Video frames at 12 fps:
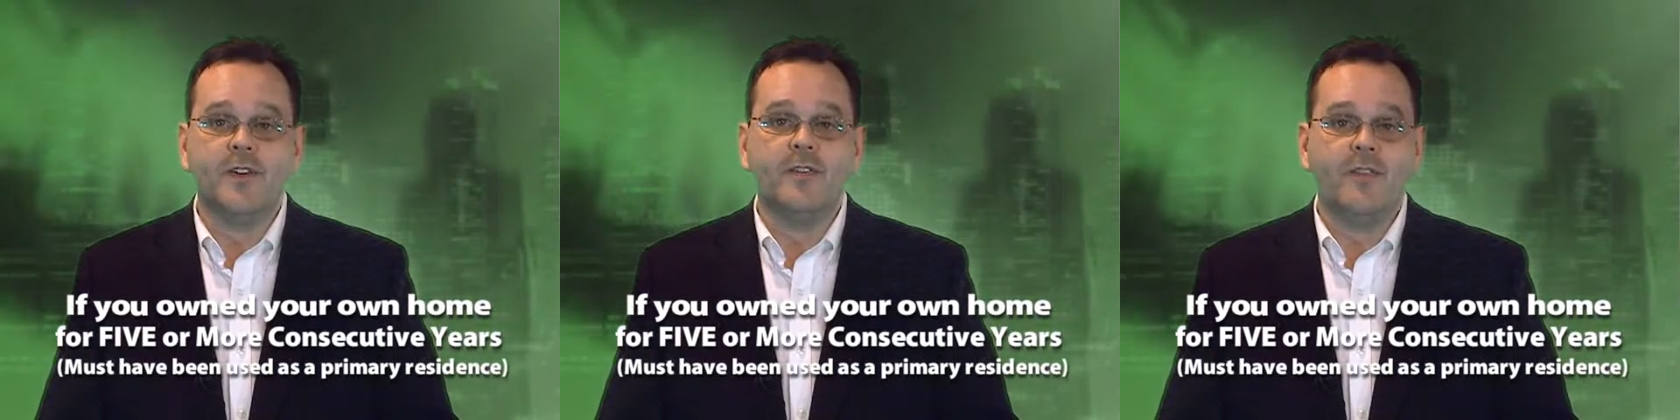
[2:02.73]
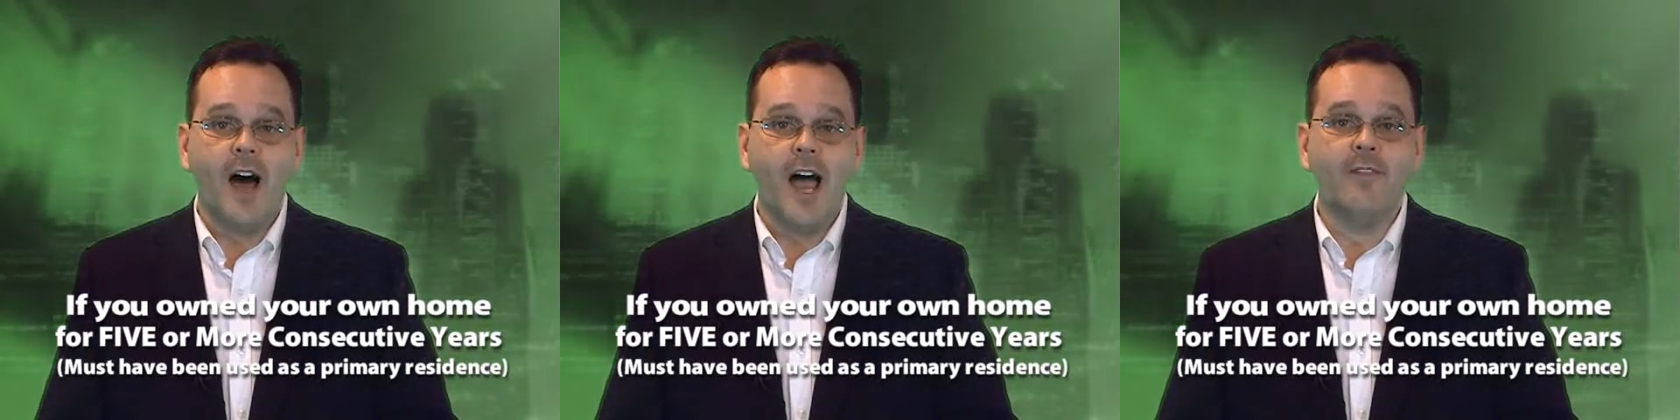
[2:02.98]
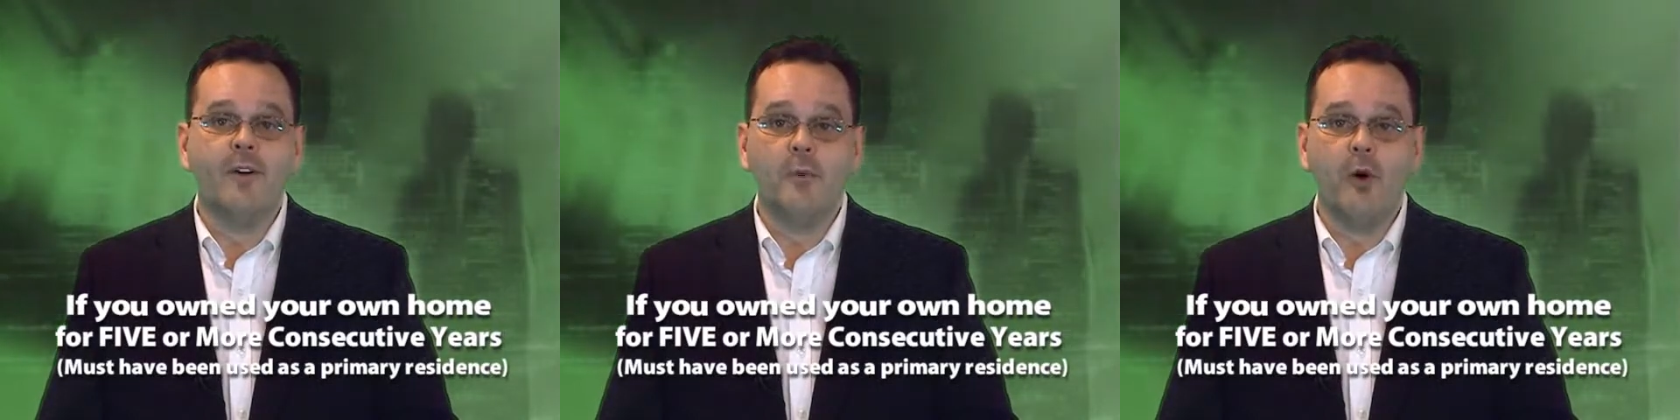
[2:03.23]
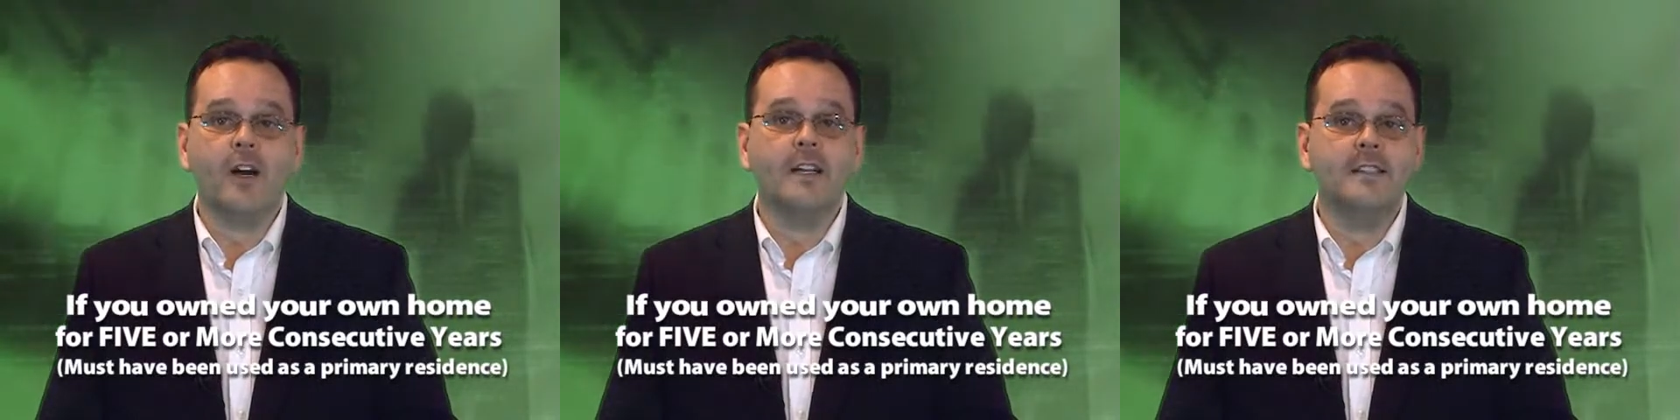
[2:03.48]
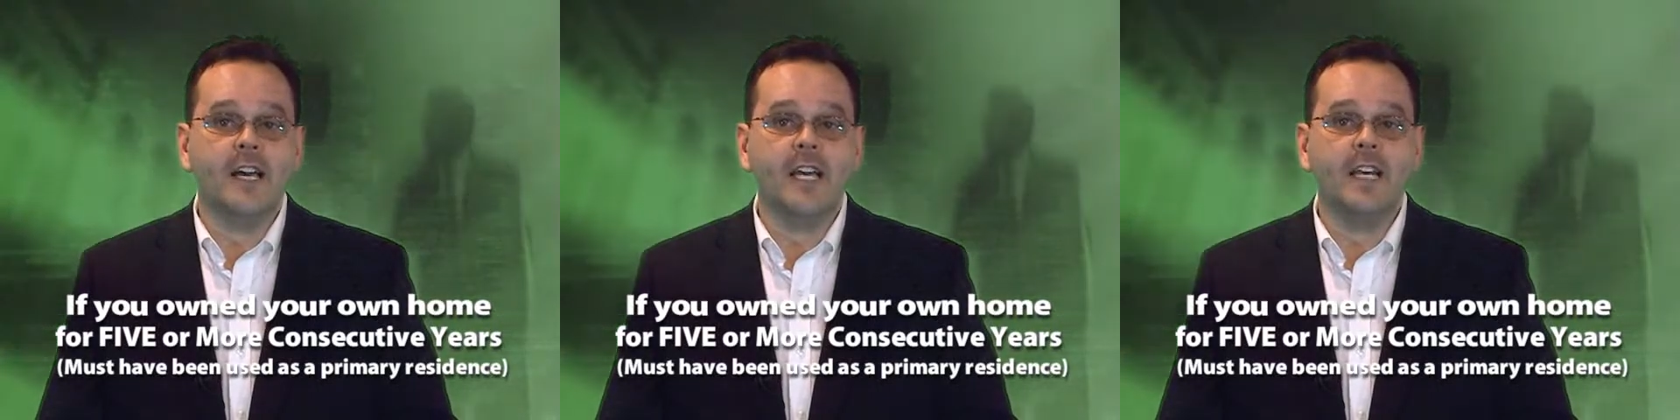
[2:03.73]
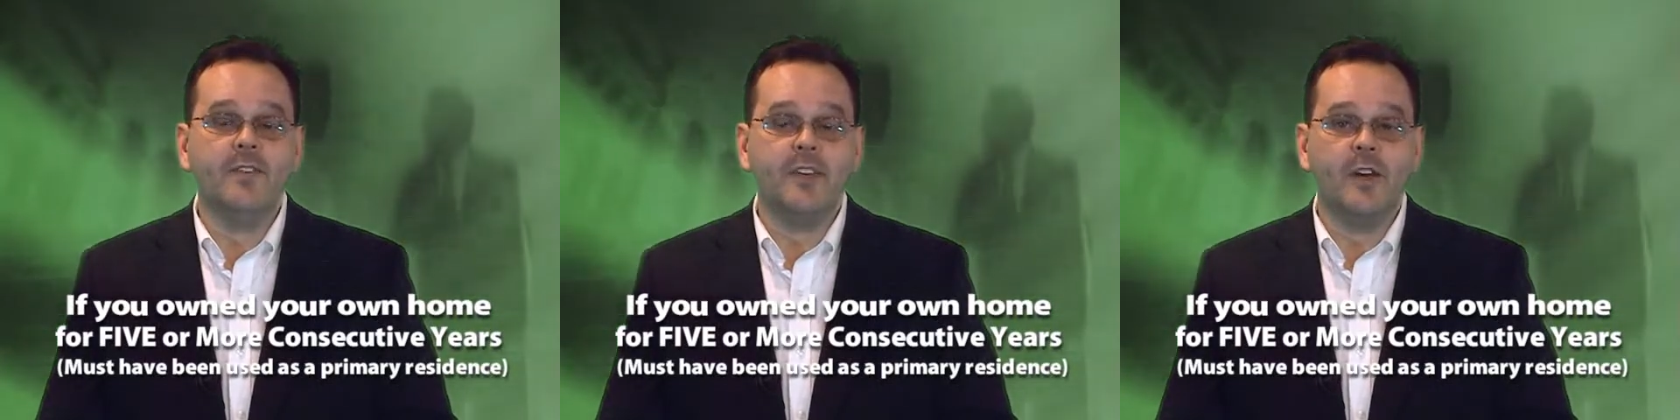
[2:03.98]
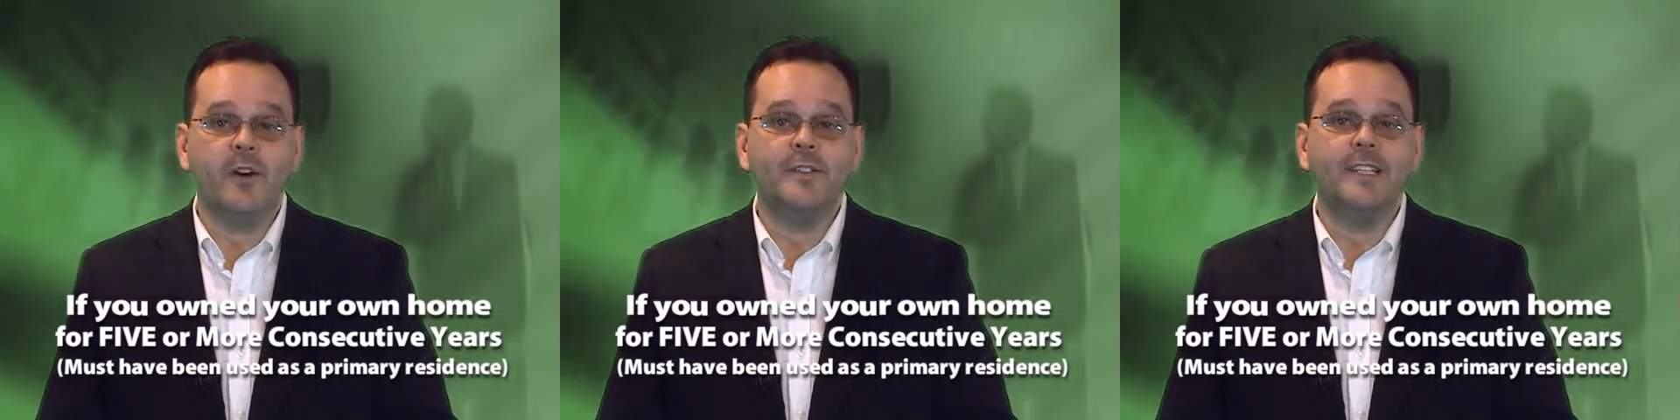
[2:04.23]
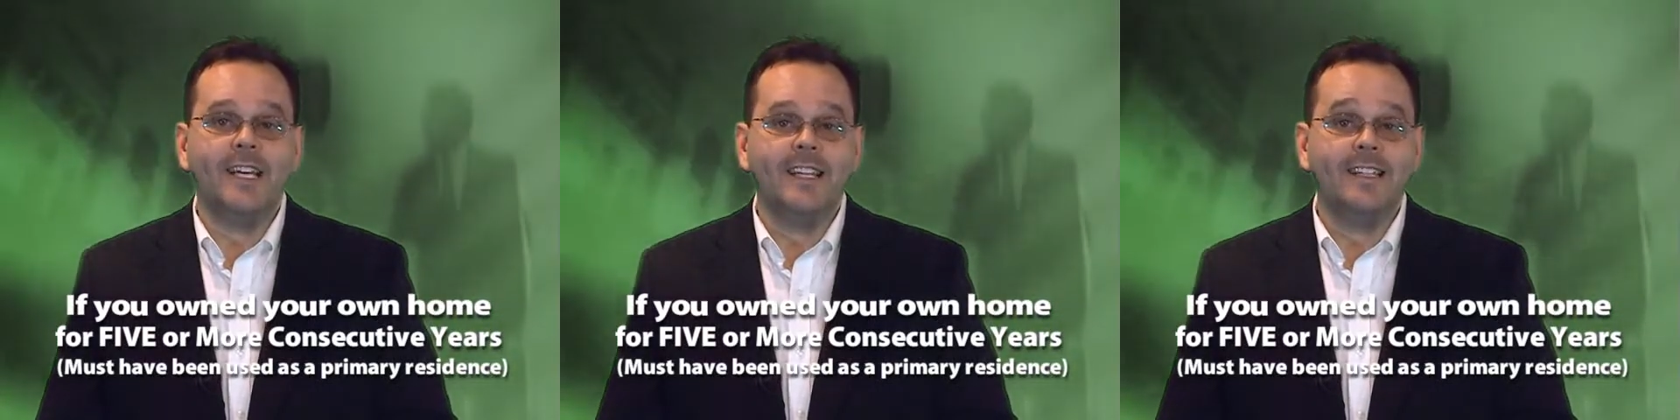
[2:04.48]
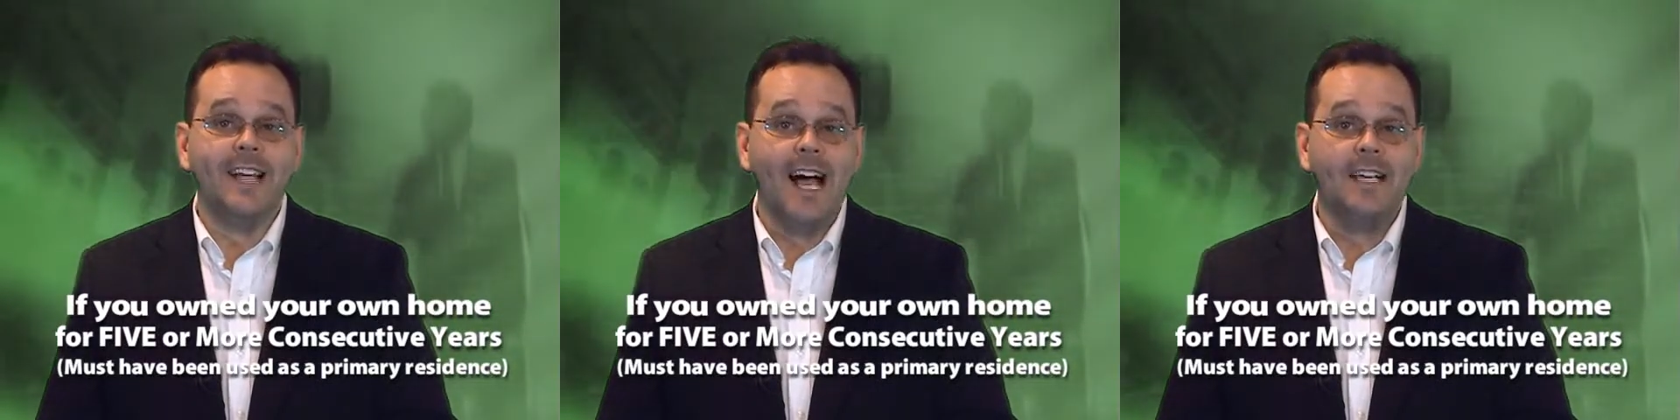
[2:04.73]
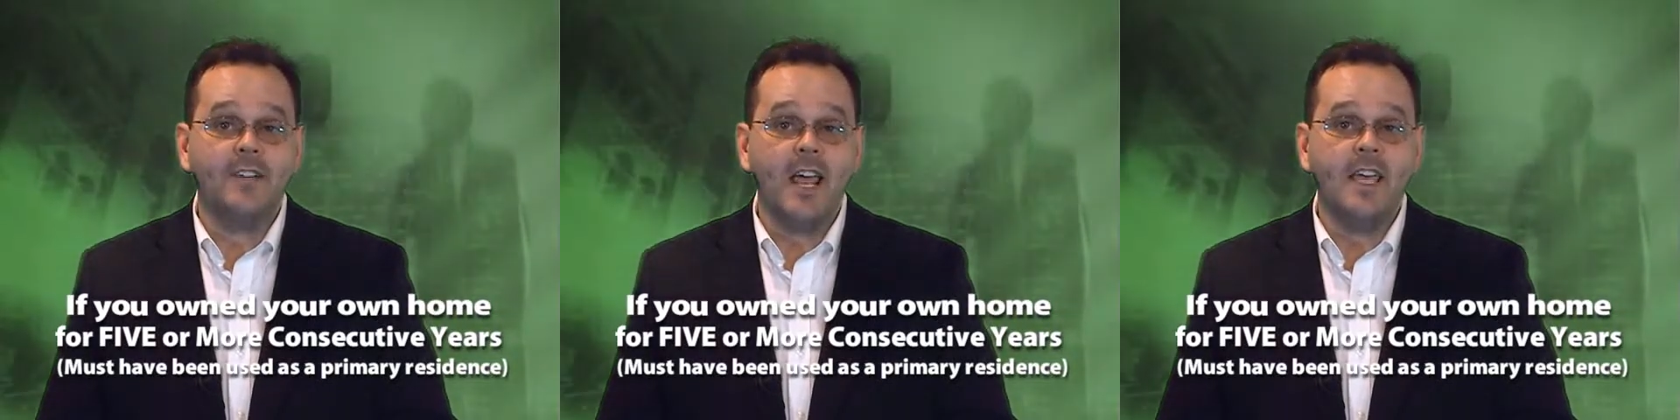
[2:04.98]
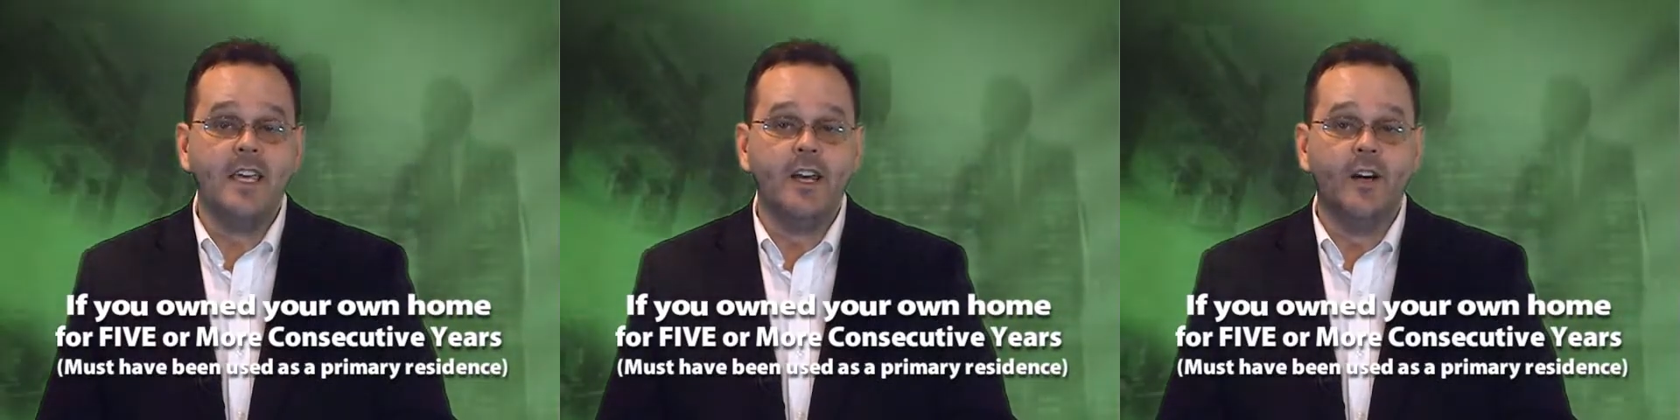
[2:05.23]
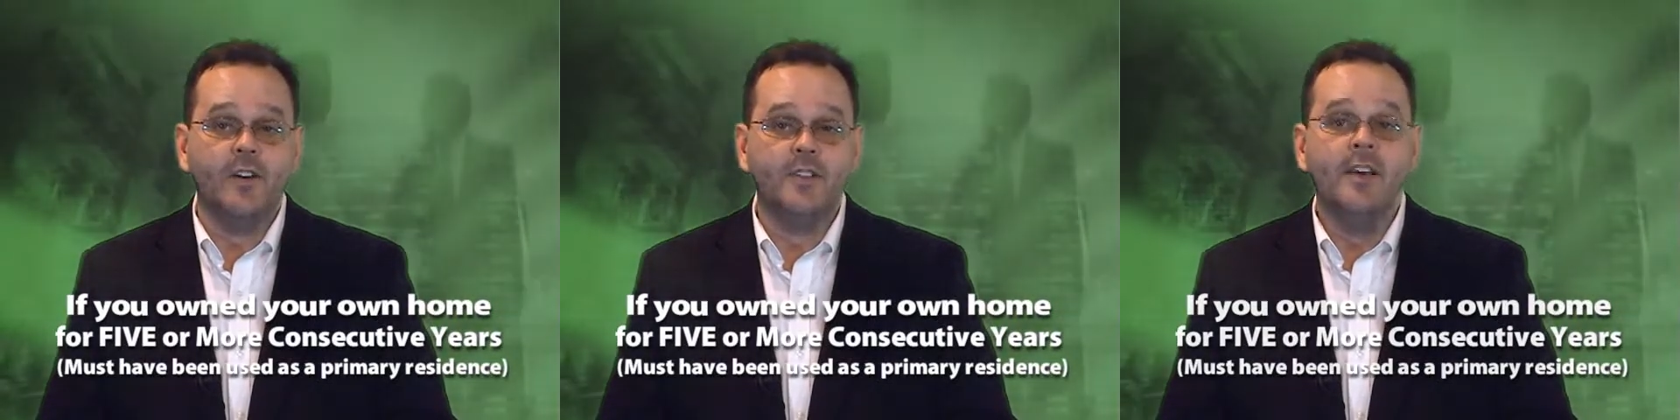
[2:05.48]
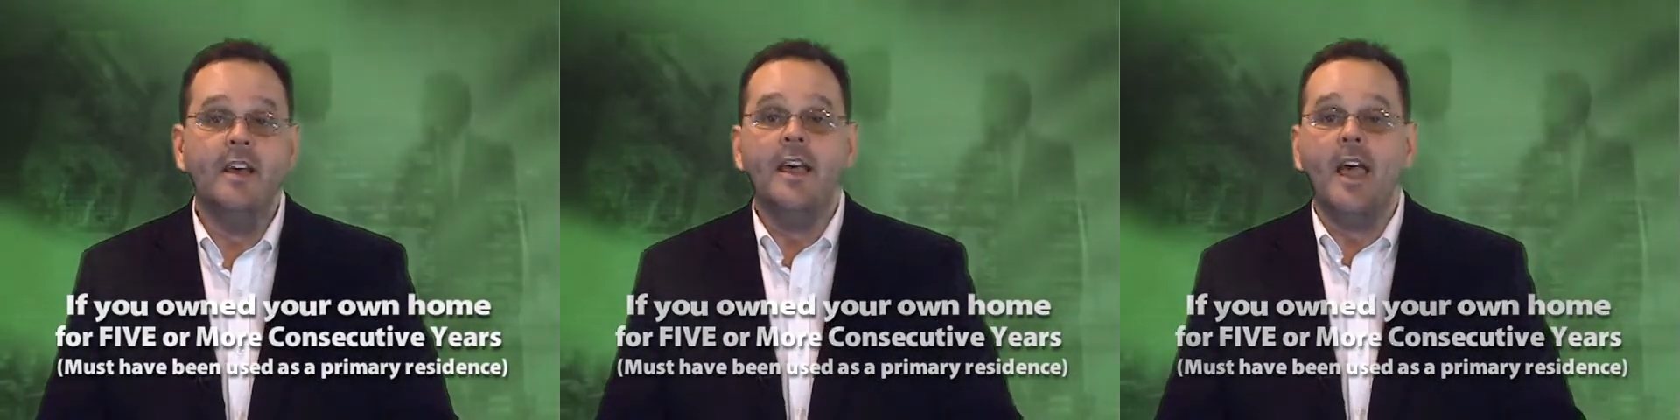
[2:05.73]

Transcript: for 5 or more consecutive years in the last 8 years,